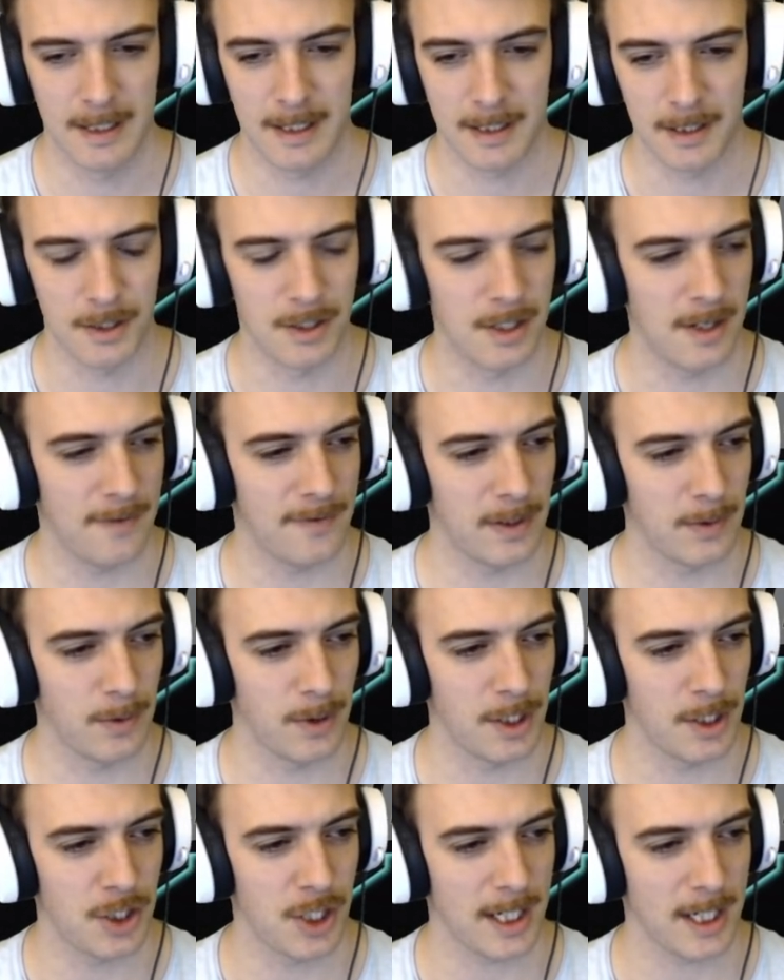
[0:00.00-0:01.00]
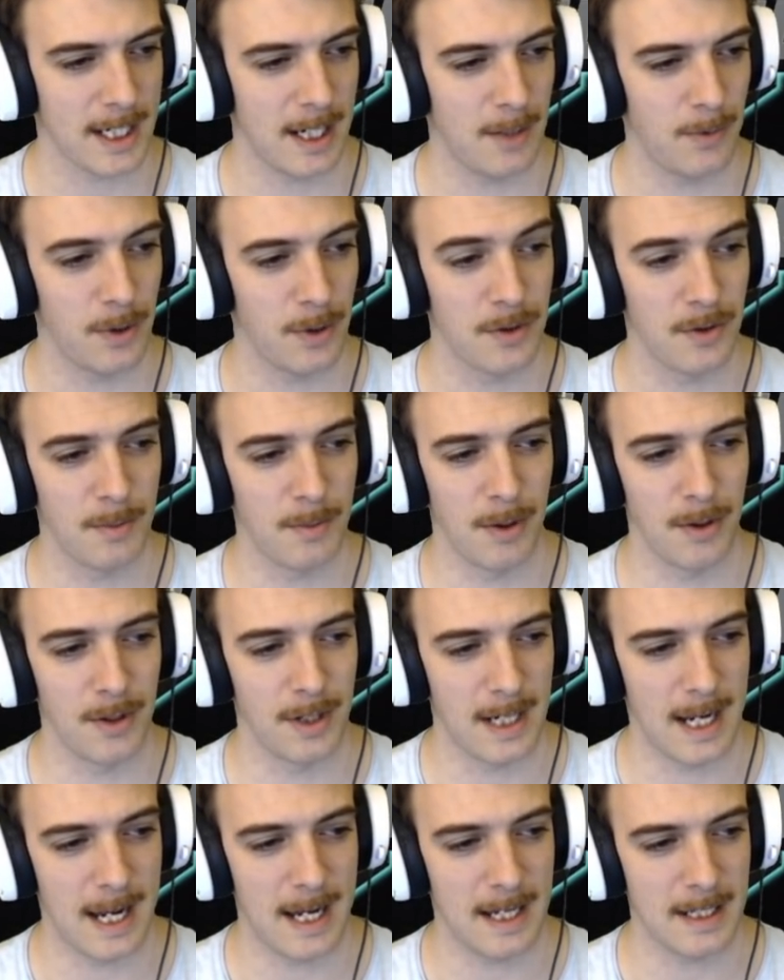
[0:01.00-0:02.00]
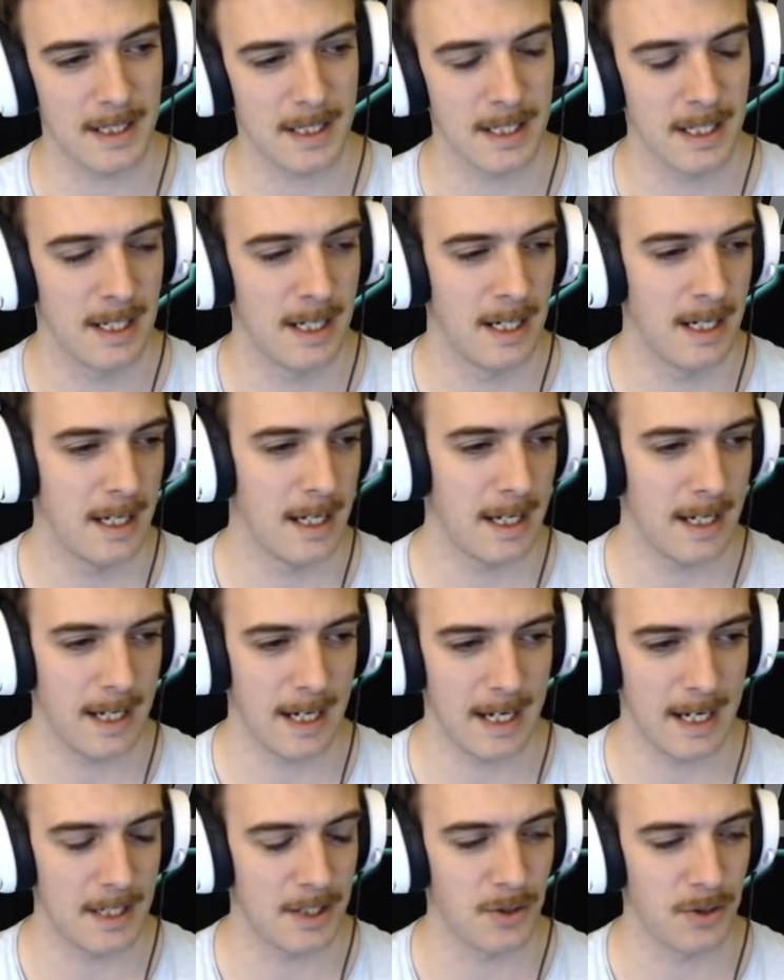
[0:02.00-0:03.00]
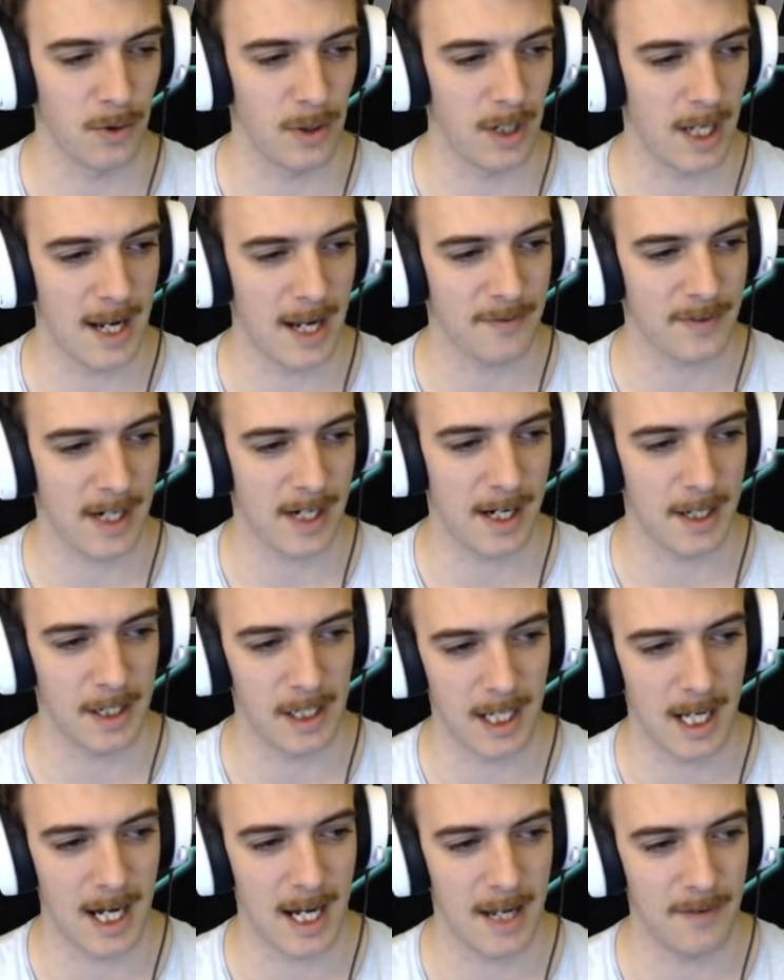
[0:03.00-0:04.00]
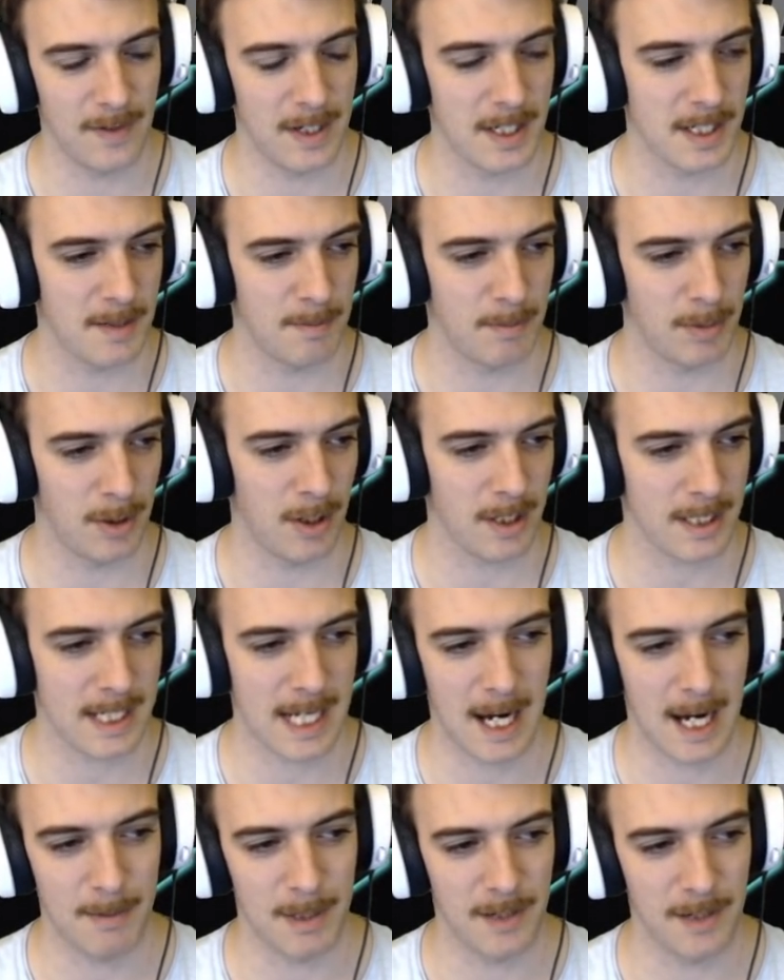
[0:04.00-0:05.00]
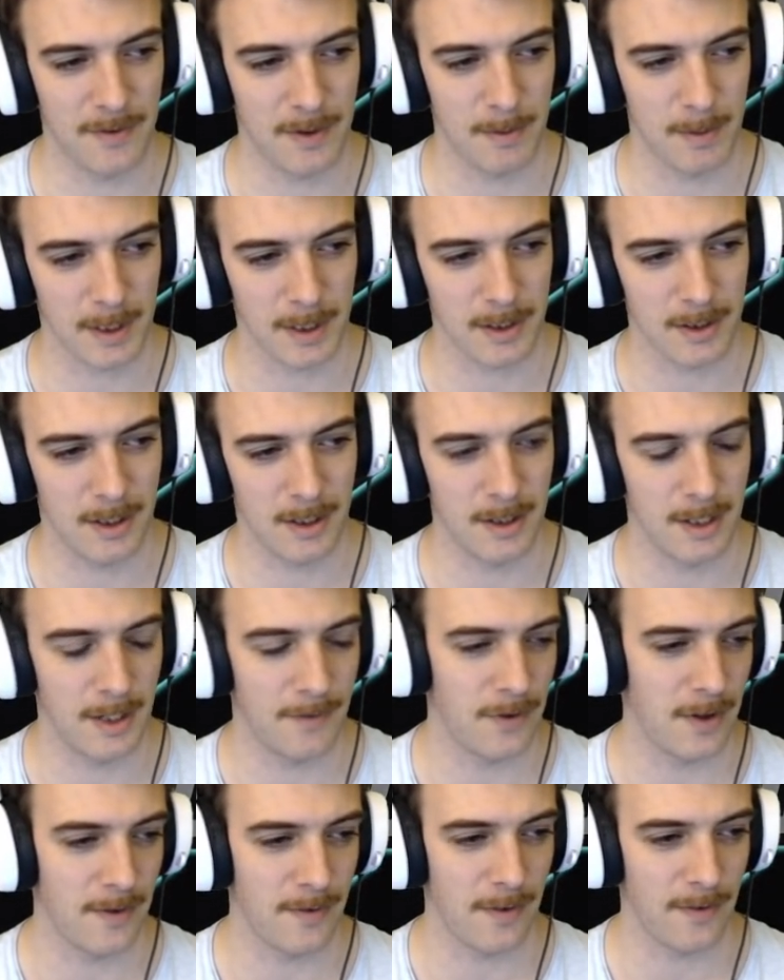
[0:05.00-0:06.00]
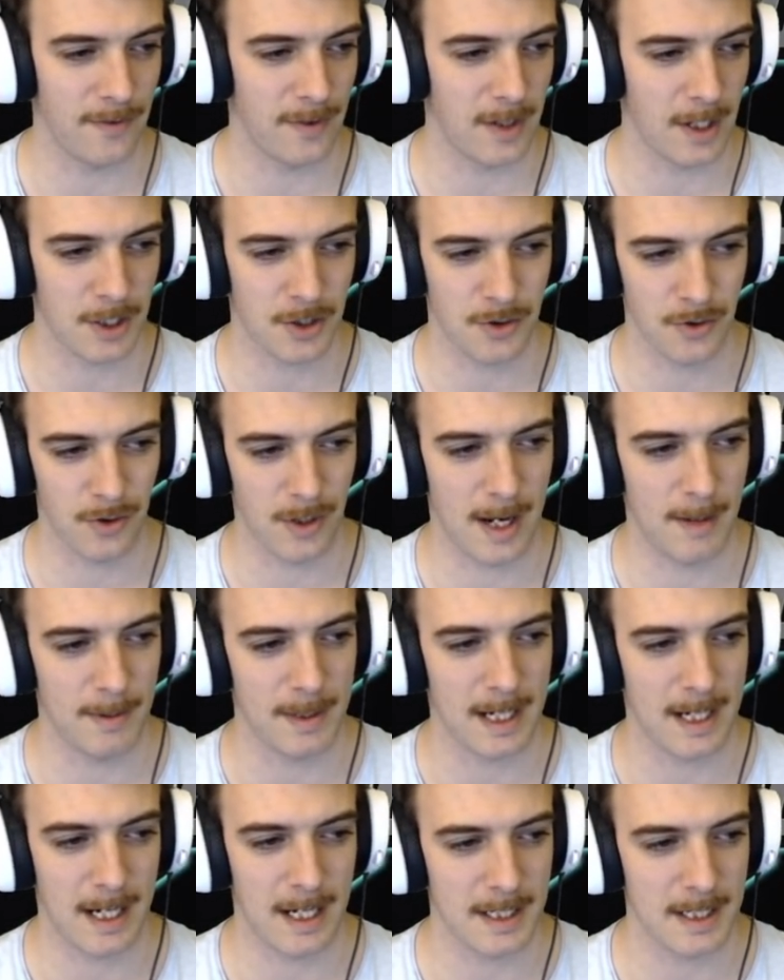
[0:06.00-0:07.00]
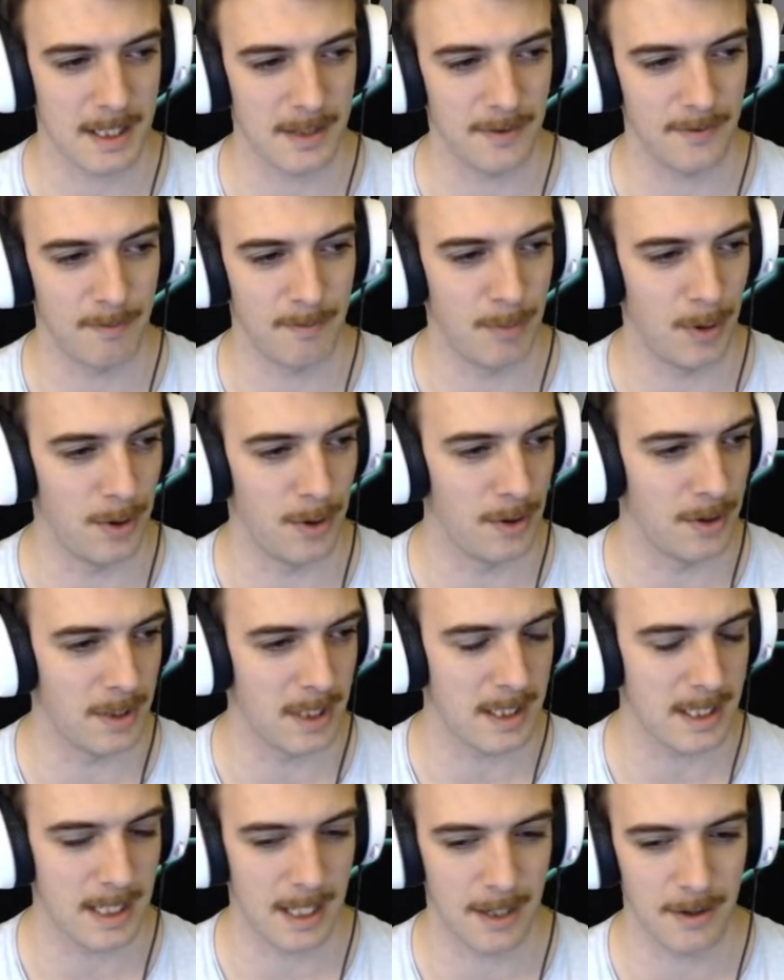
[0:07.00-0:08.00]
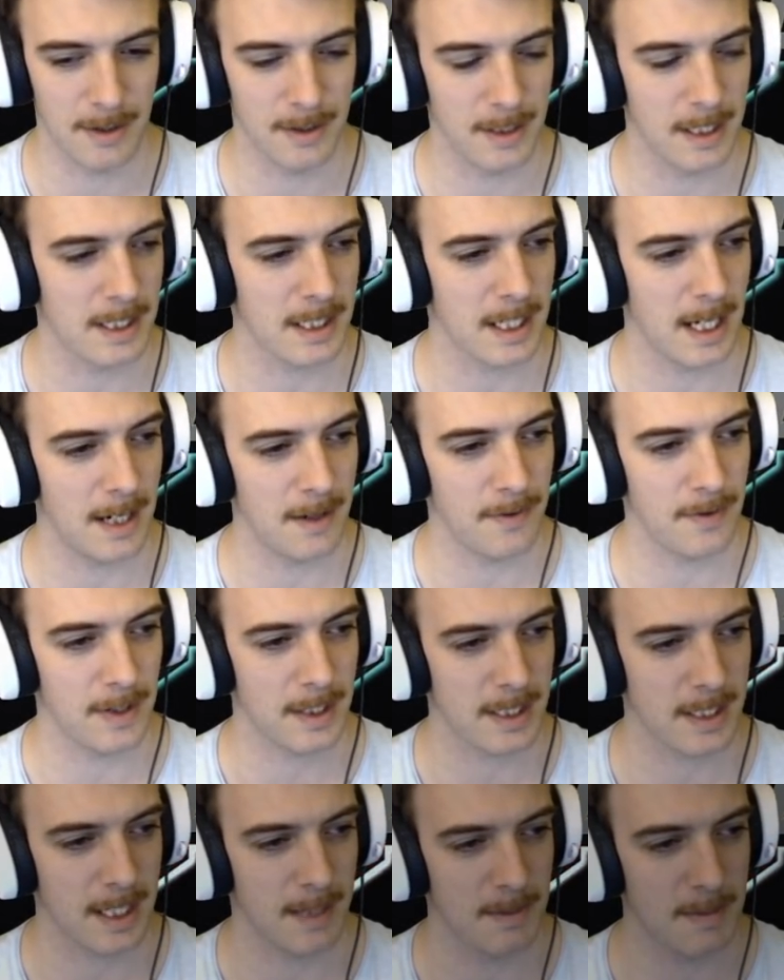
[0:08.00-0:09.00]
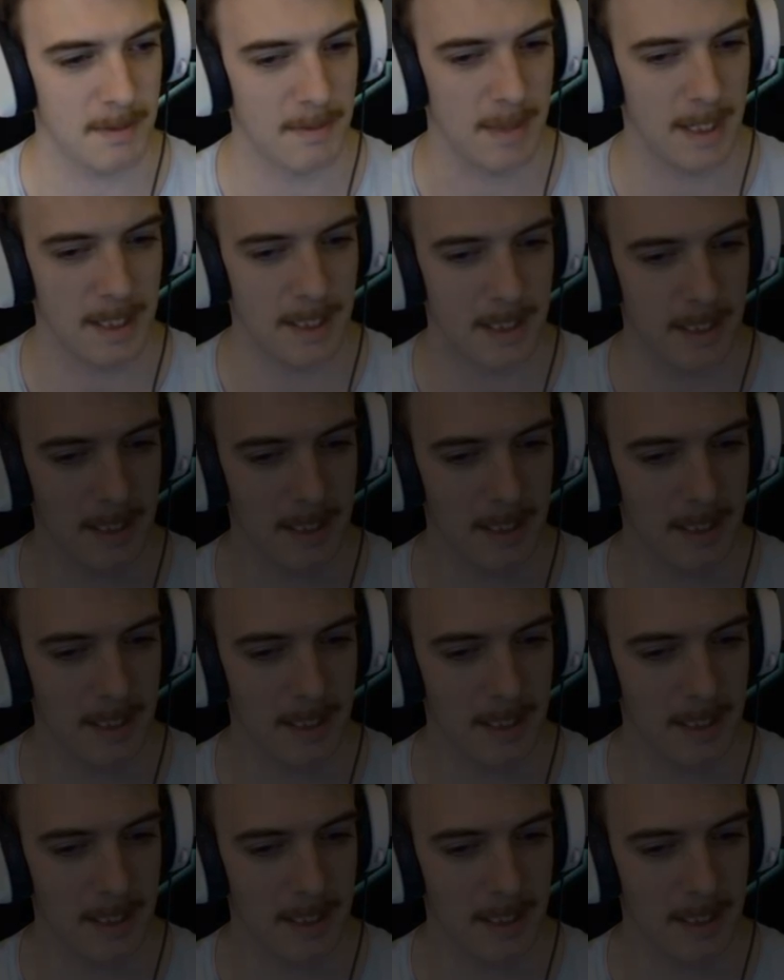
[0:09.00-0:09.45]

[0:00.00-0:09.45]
You definitely want to check out what your opponent has. Is your live card live? Is it blocked? How many of them are gone? If you have a flush draw, how many hearts have burned, etc. These kind of things come to mind.